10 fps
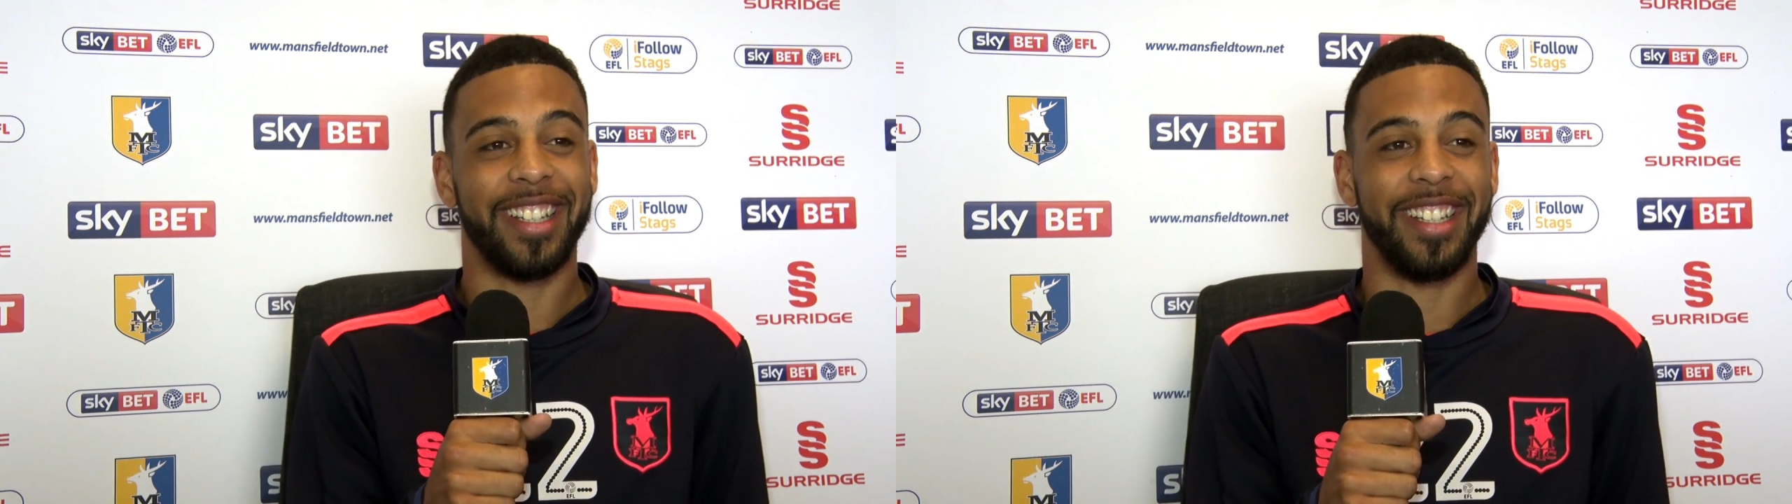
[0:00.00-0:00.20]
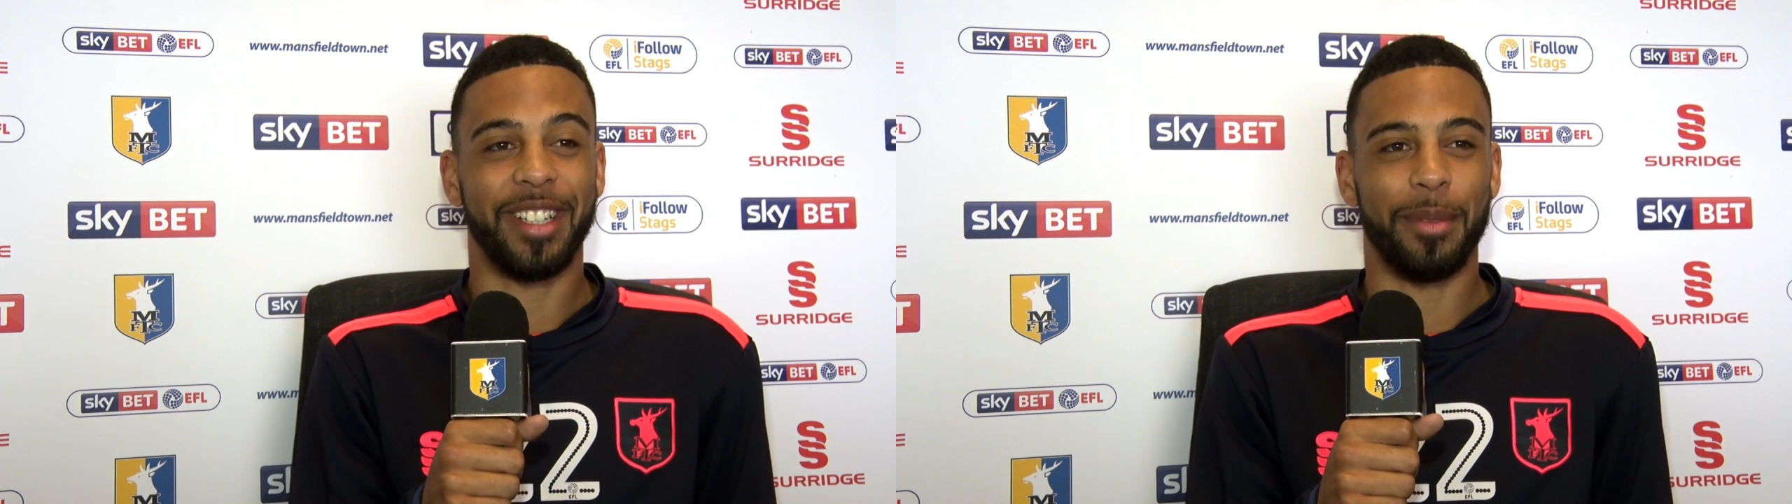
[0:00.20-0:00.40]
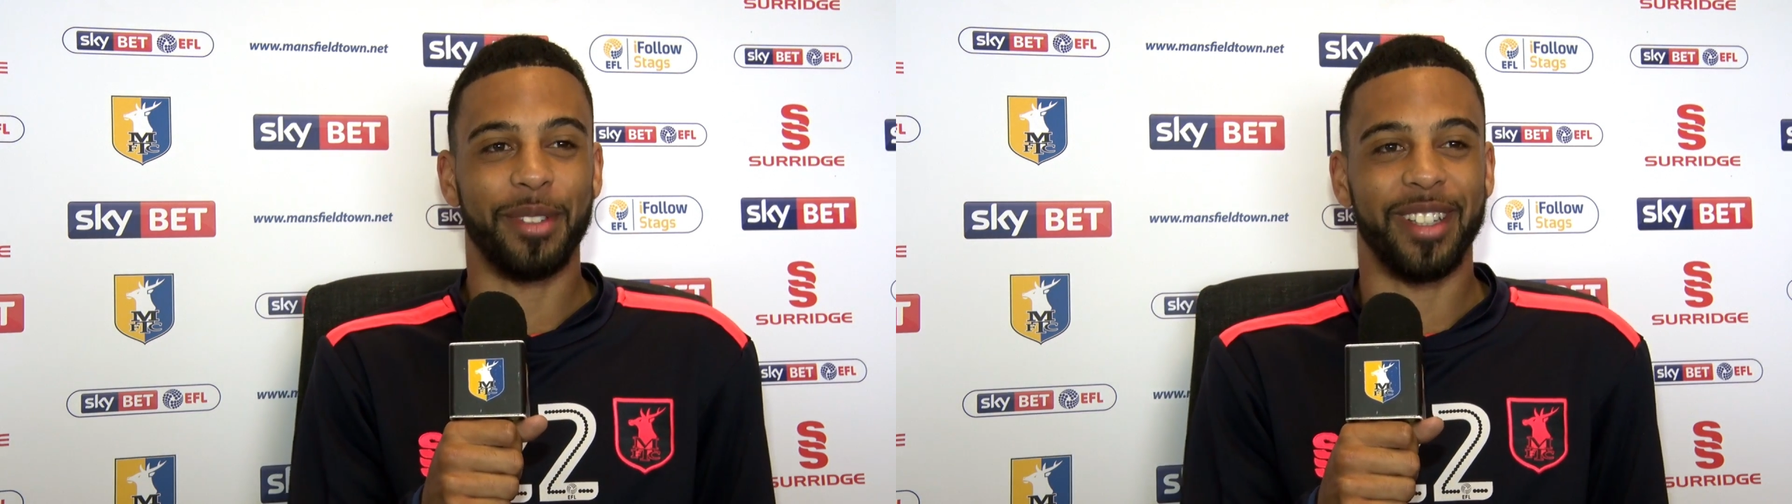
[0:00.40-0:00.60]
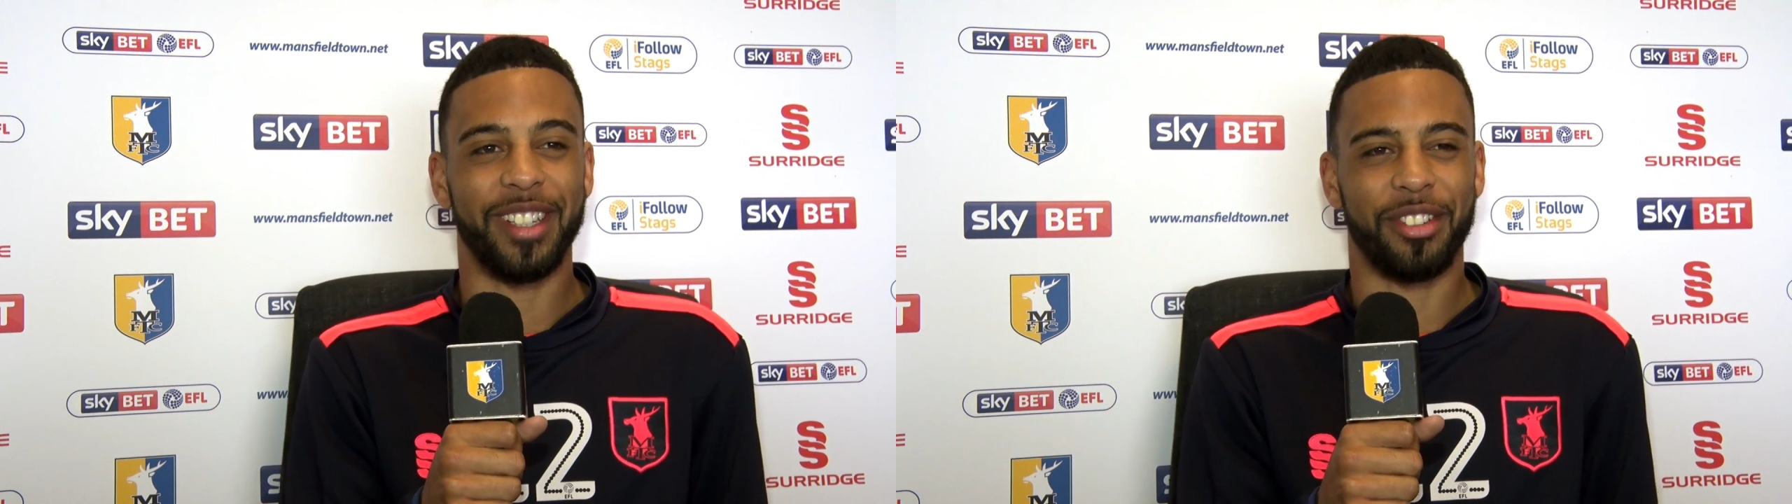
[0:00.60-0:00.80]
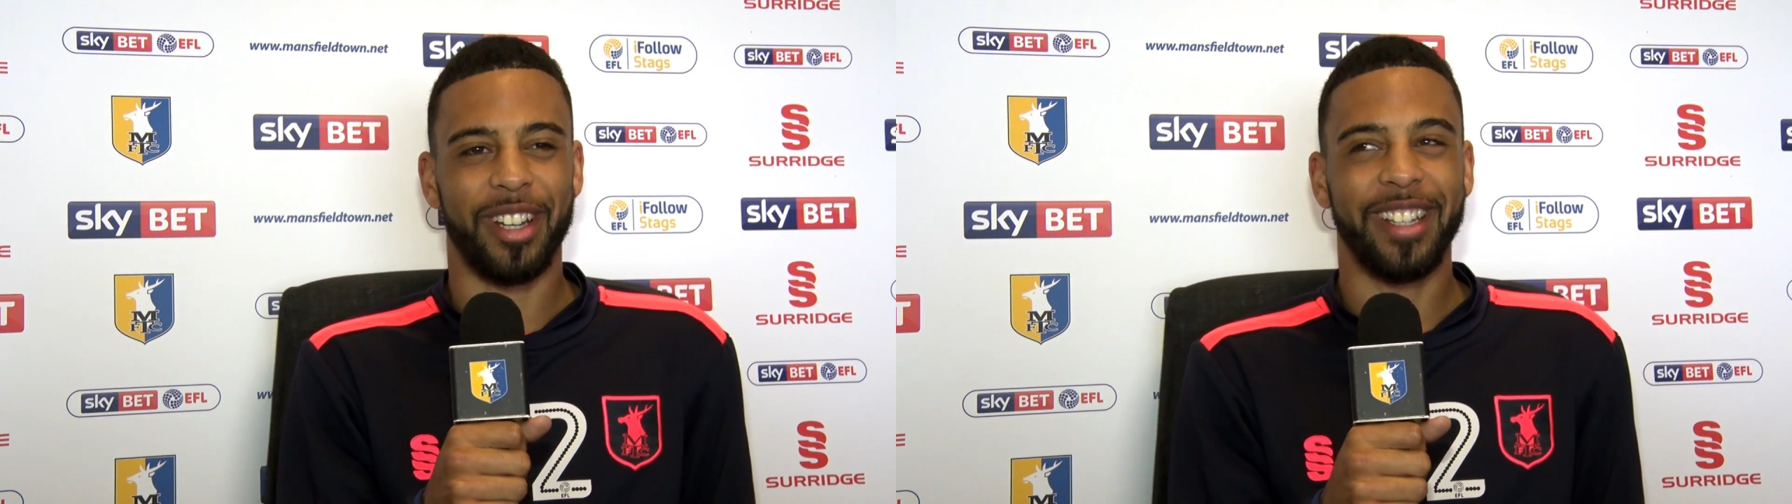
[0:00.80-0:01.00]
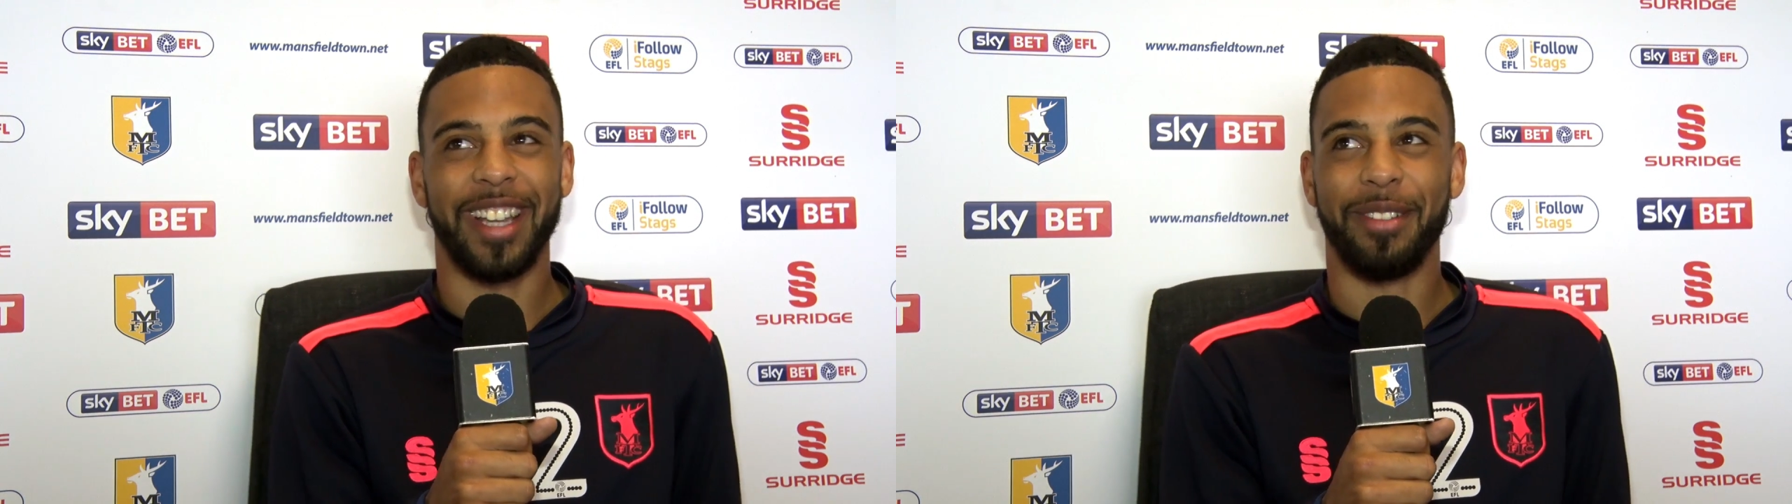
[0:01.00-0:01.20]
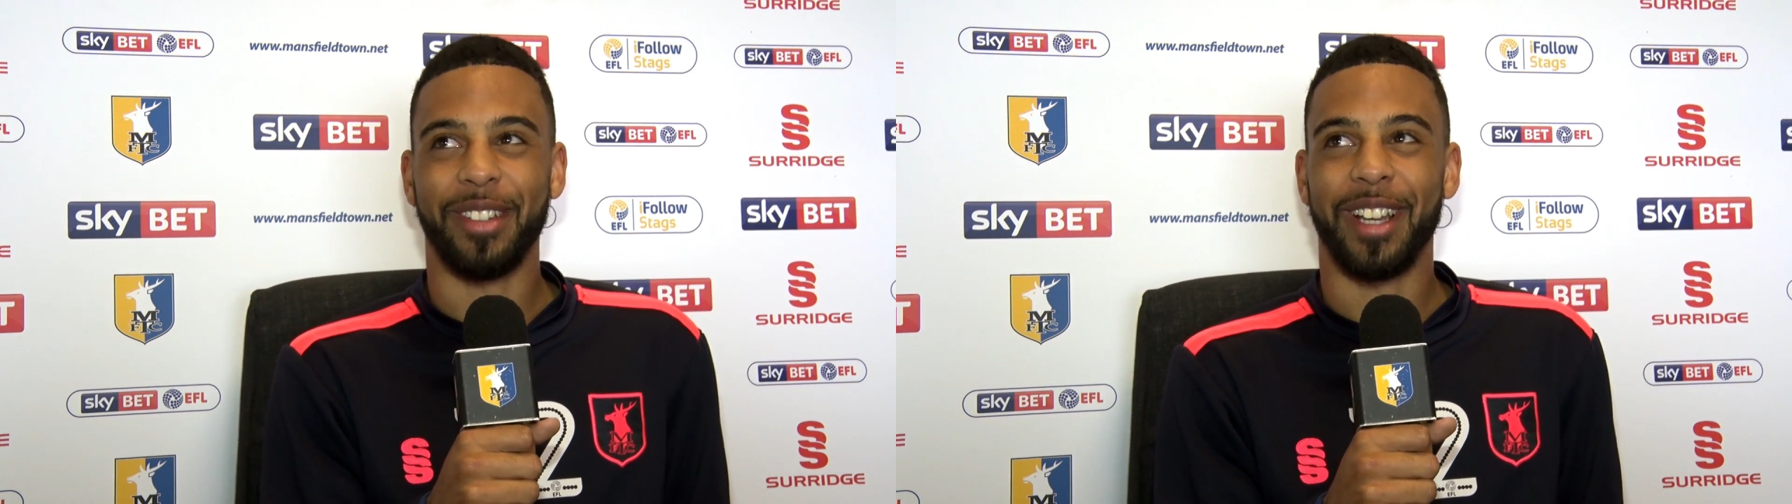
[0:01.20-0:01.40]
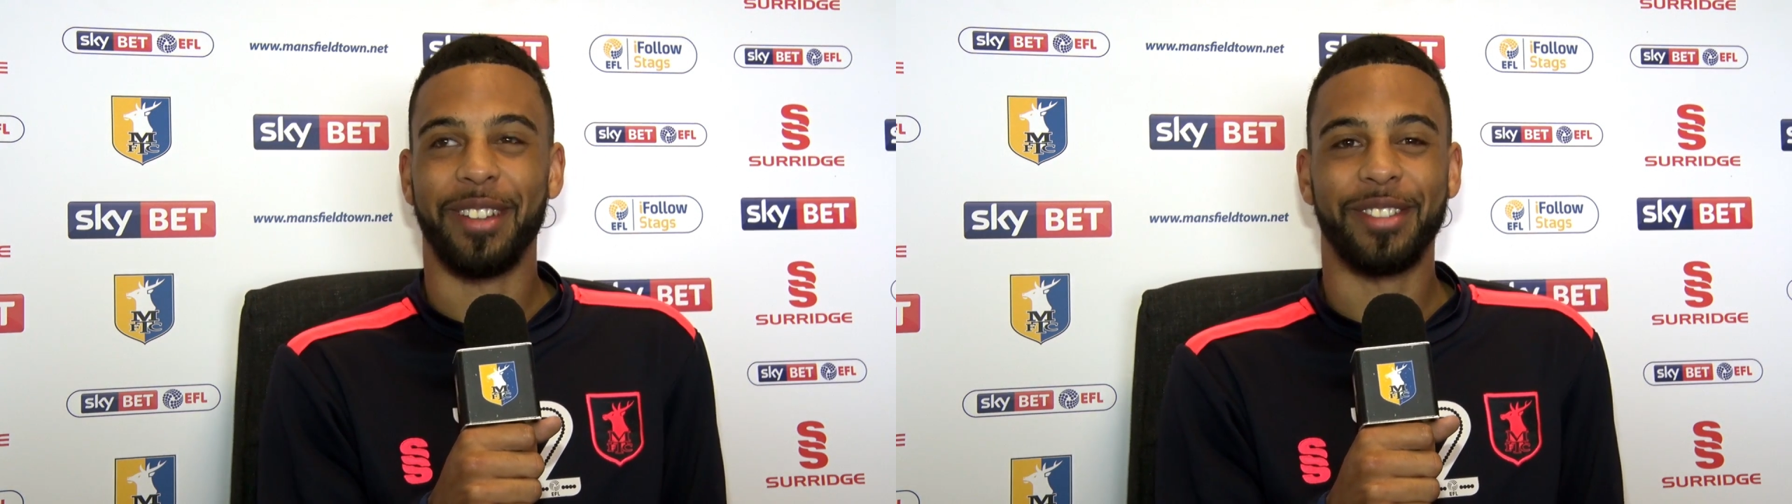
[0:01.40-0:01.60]
He comes in his training kit every
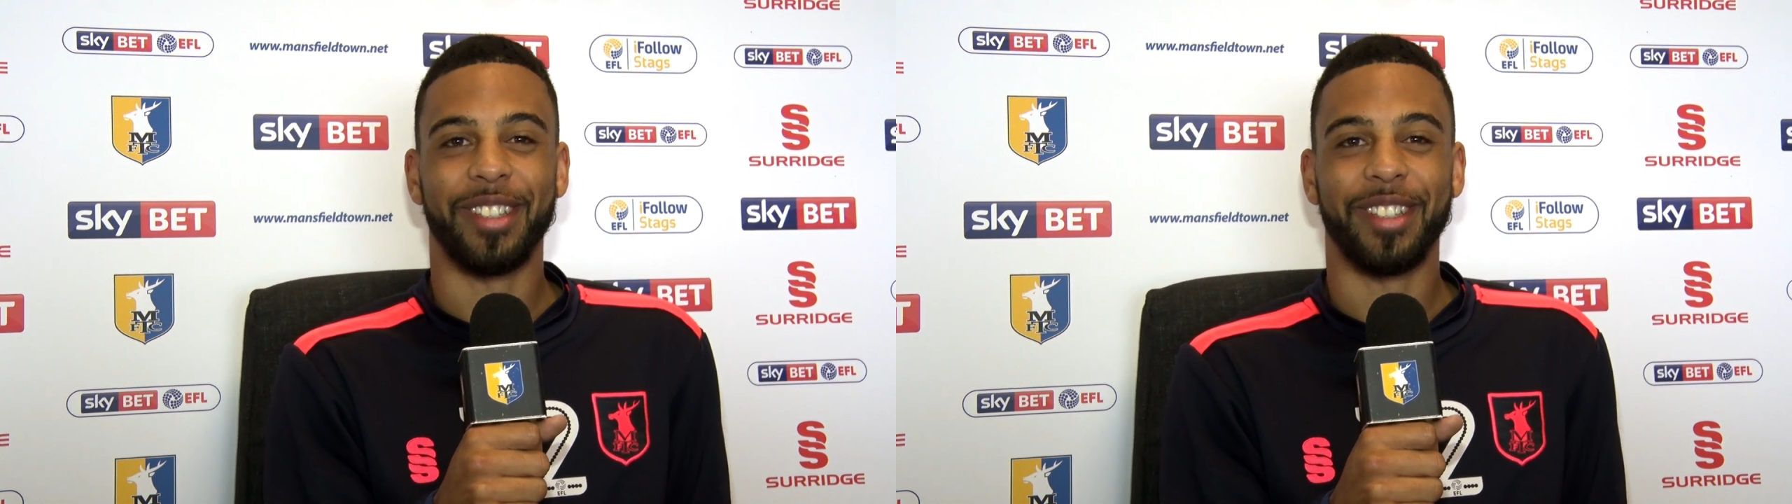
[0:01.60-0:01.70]
day.